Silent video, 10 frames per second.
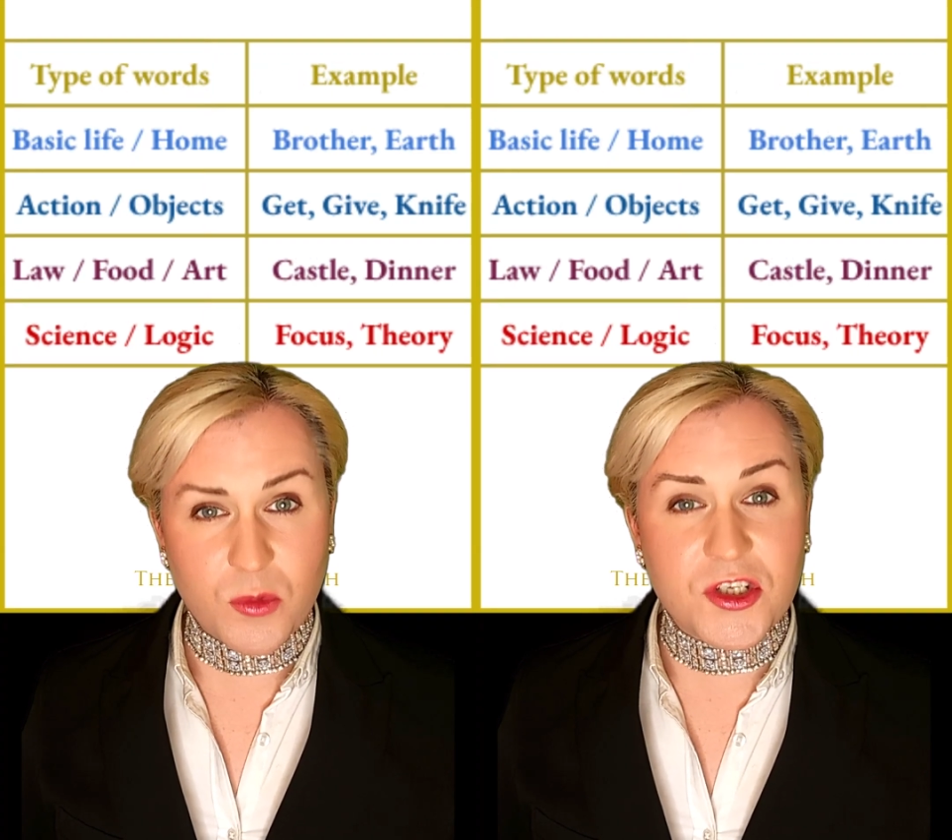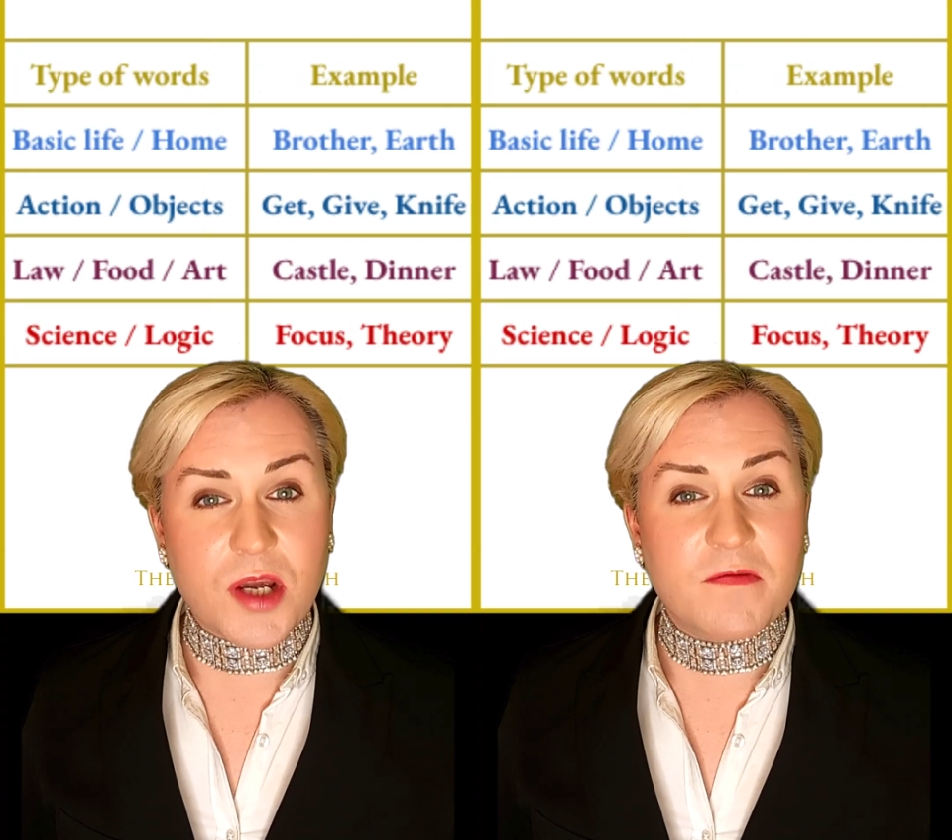
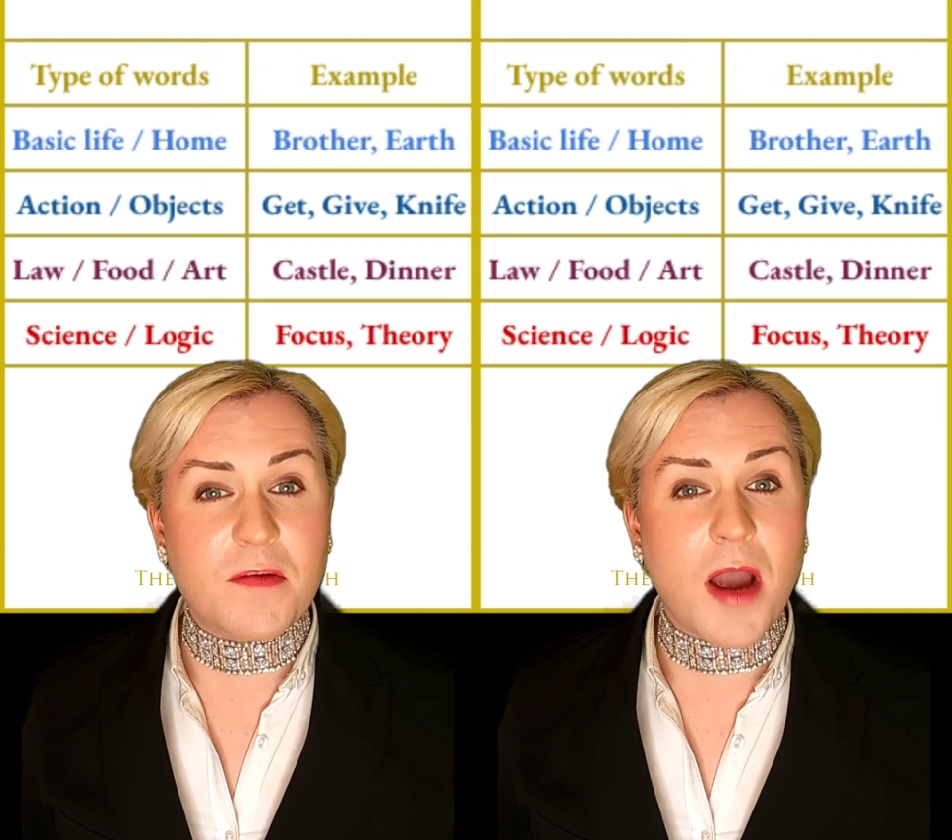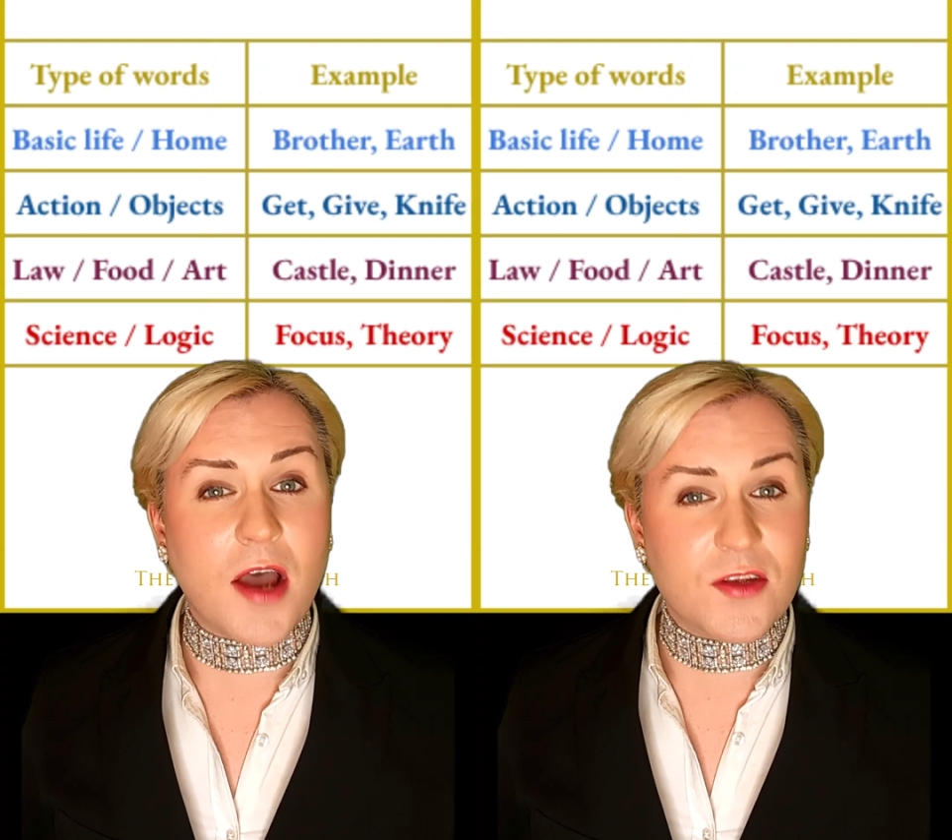which come
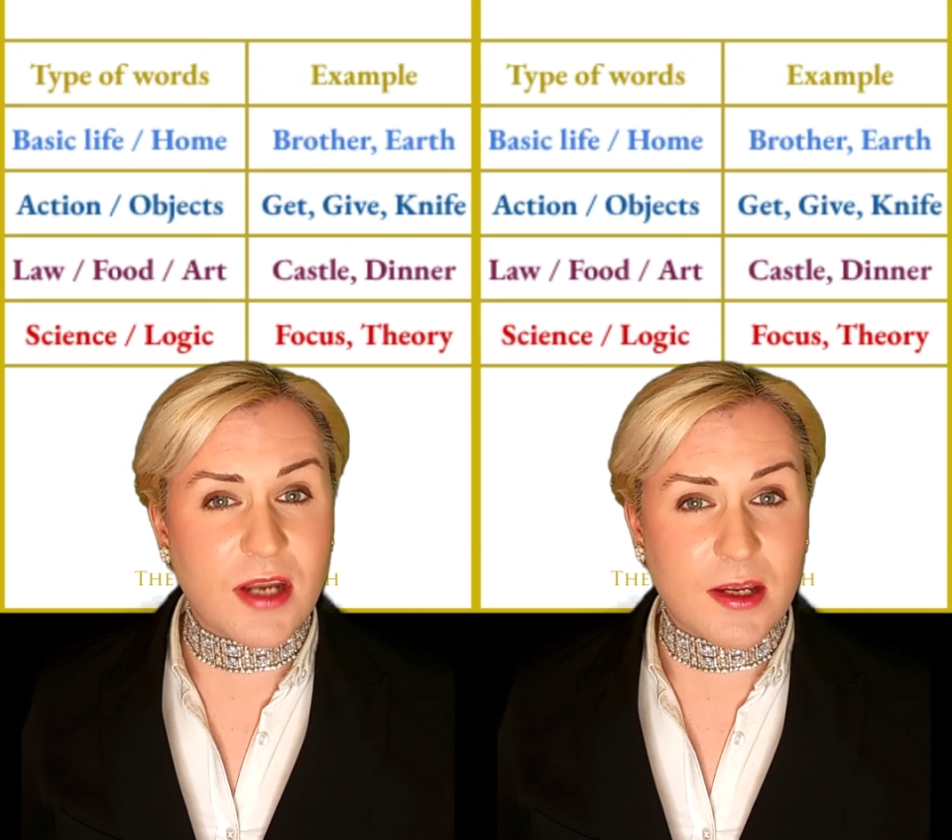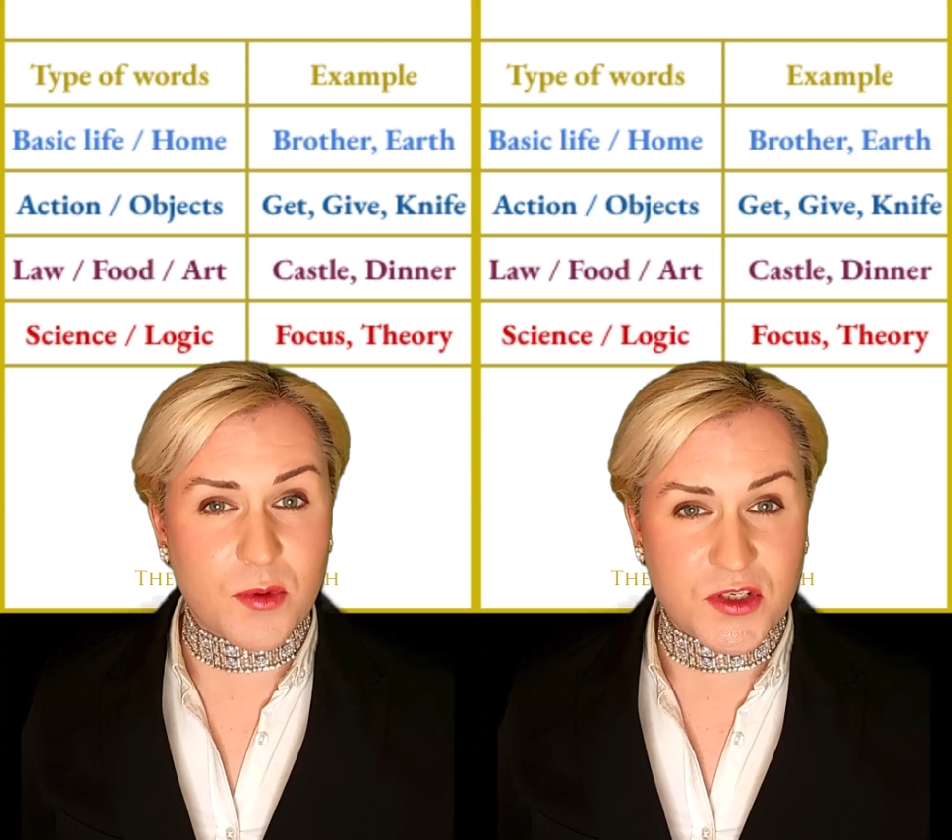from
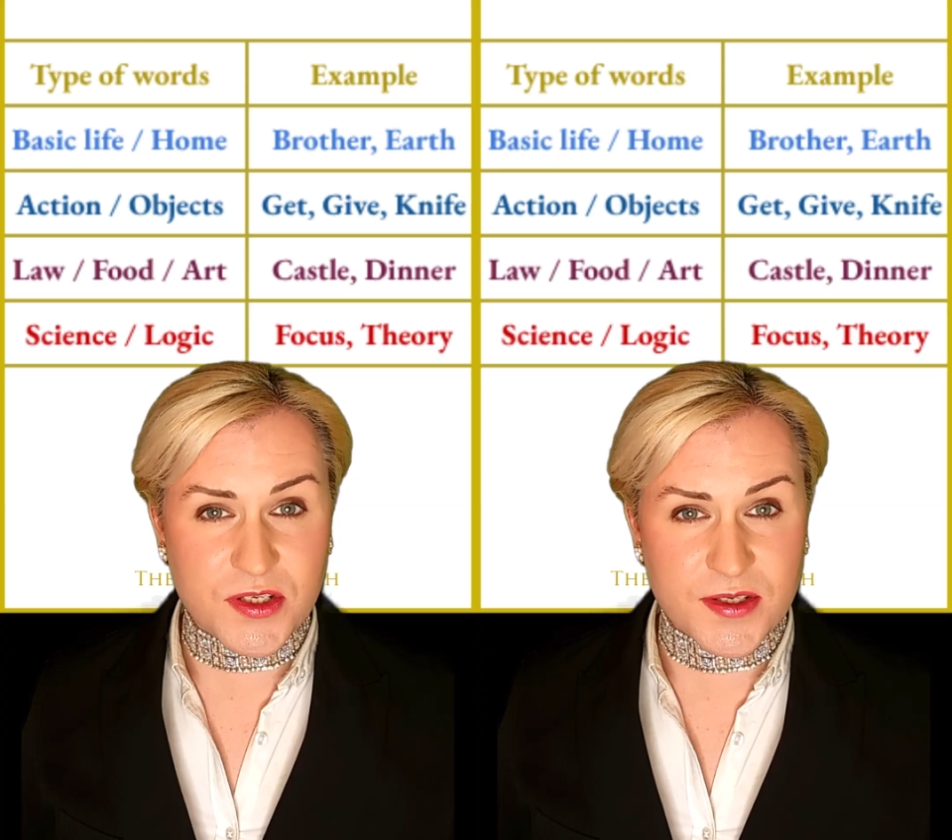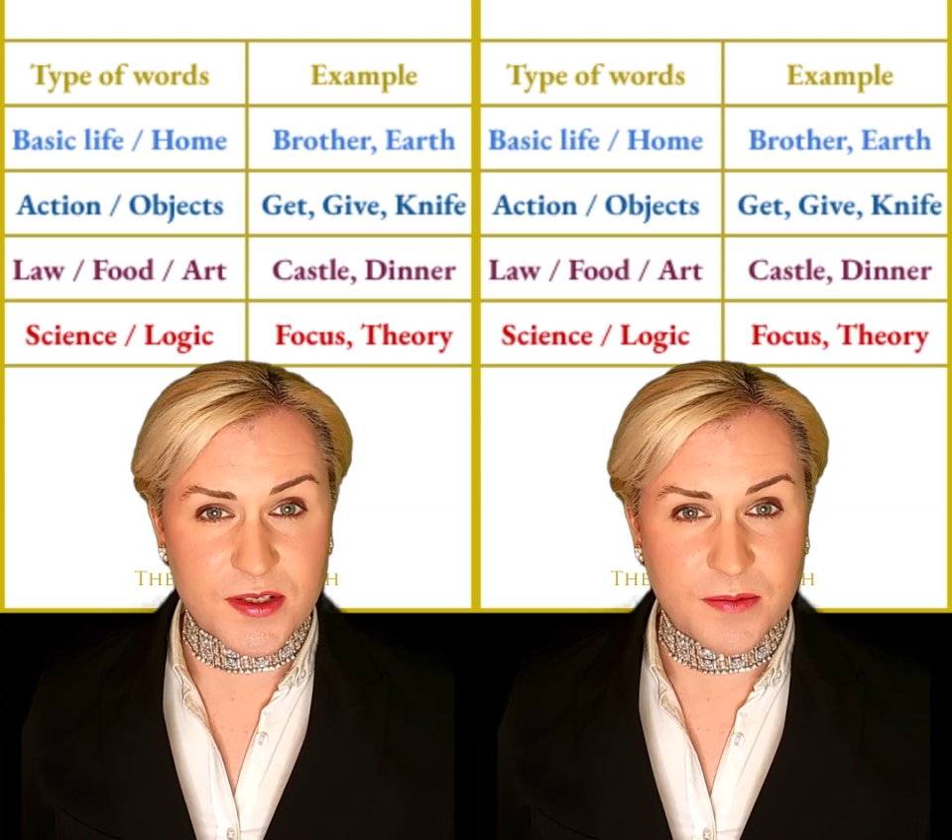other
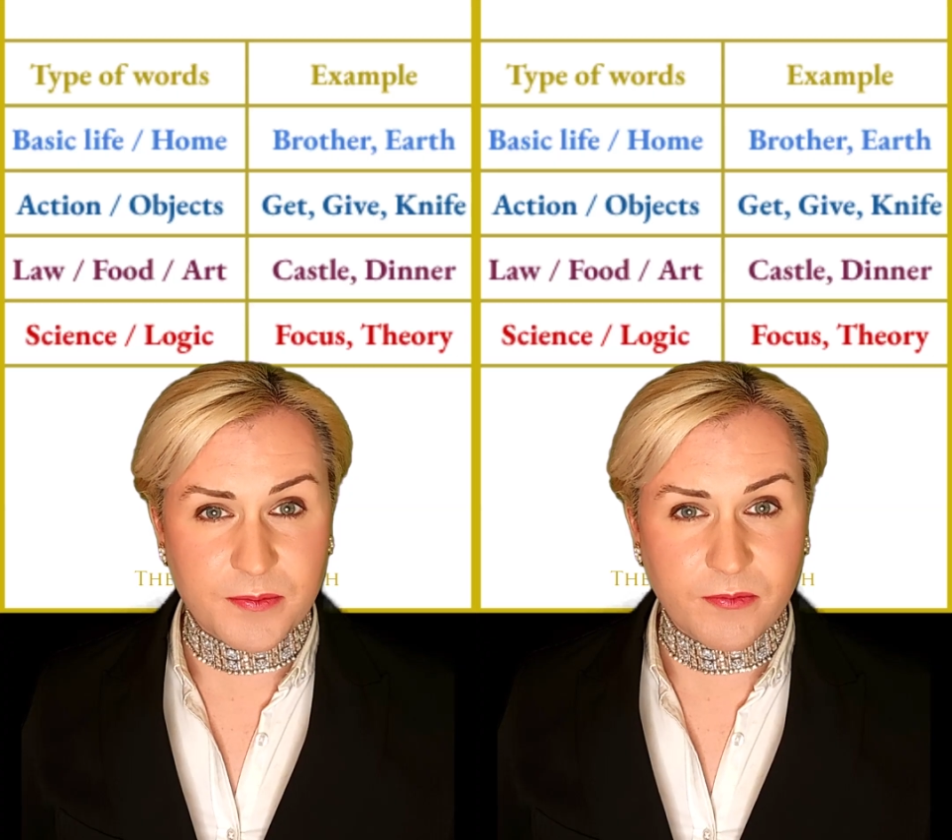languages.